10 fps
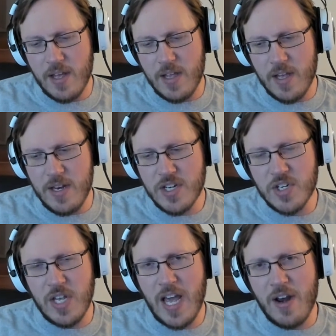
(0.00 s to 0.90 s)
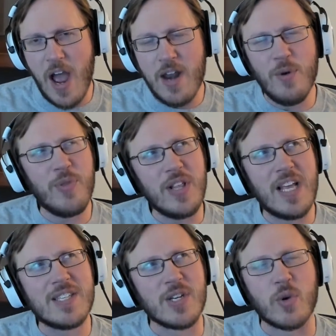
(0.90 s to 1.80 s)
initially, I don't think
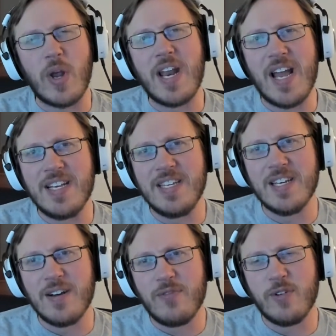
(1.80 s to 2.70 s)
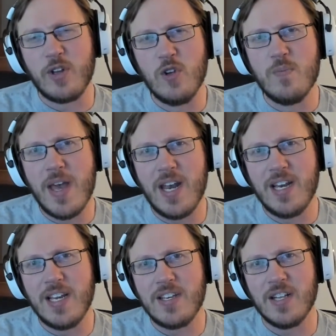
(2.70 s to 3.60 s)
that's a great idea for
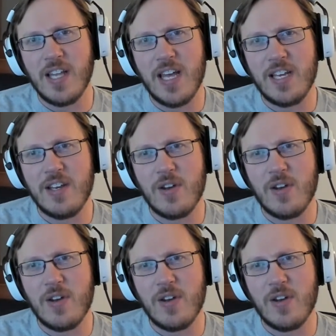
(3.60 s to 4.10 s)
humanity to let